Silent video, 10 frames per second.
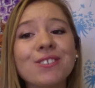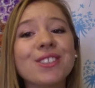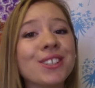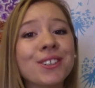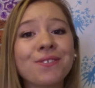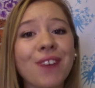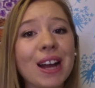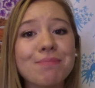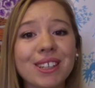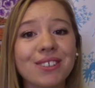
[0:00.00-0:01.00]
do
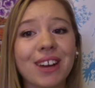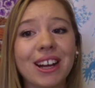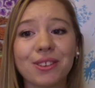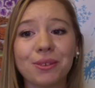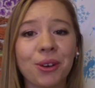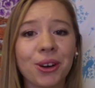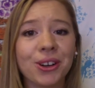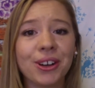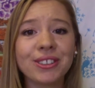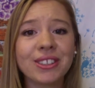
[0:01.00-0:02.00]
find me around the
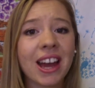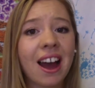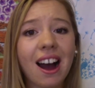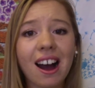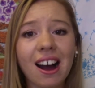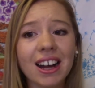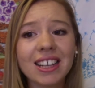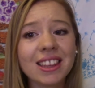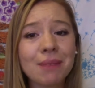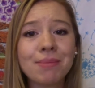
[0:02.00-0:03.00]
world,
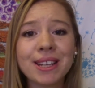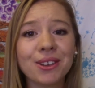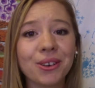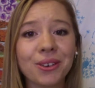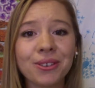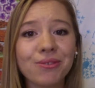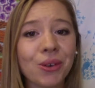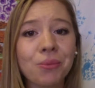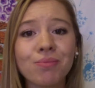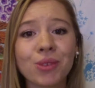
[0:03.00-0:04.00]
let me know.
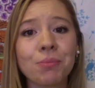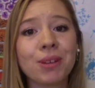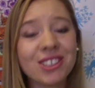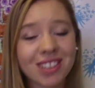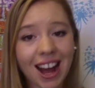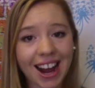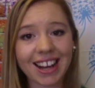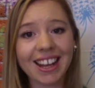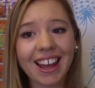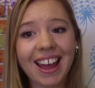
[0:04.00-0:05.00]
Don't be shy.
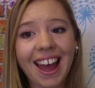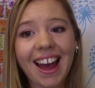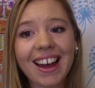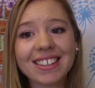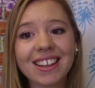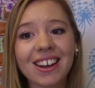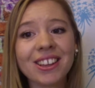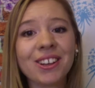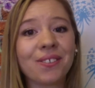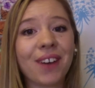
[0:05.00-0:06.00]
And
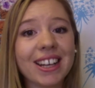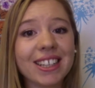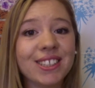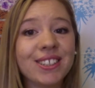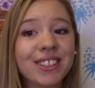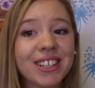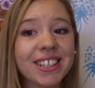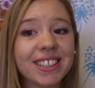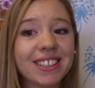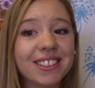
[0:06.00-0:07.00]
otherwise,
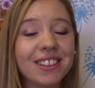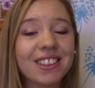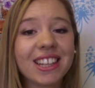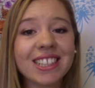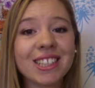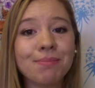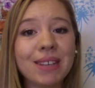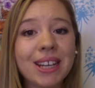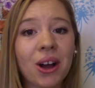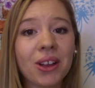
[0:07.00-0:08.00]
let's
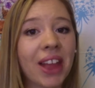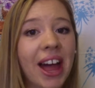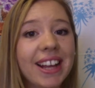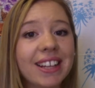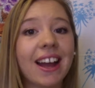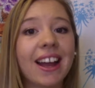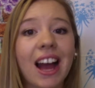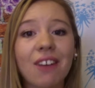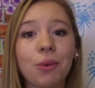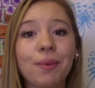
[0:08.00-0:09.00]
meet online. I
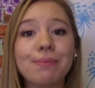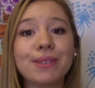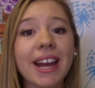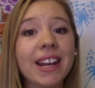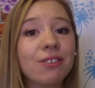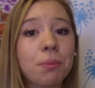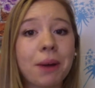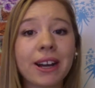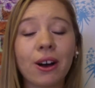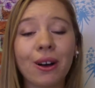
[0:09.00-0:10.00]
have a website,
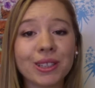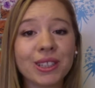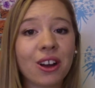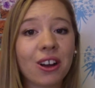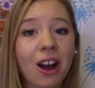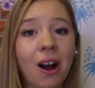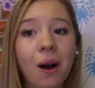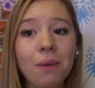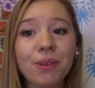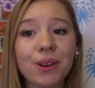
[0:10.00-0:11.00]

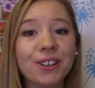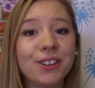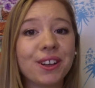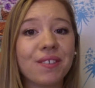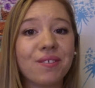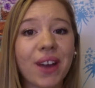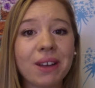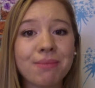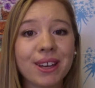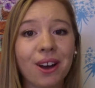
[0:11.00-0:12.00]
RebeccaHulse.com, or you can
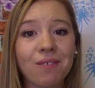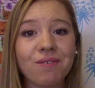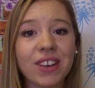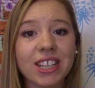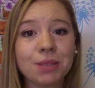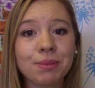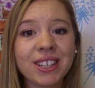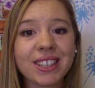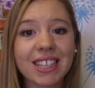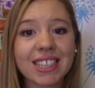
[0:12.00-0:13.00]
find me on Facebook.
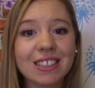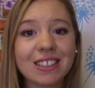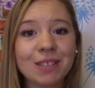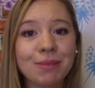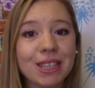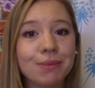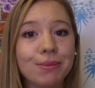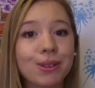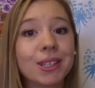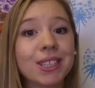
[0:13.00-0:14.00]
That seems to be the
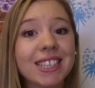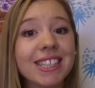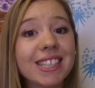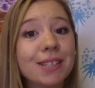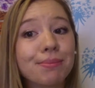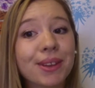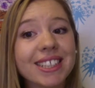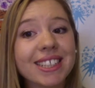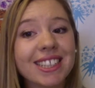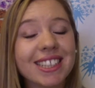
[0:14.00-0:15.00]
most consistent
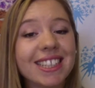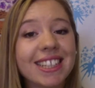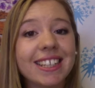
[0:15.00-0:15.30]
place to see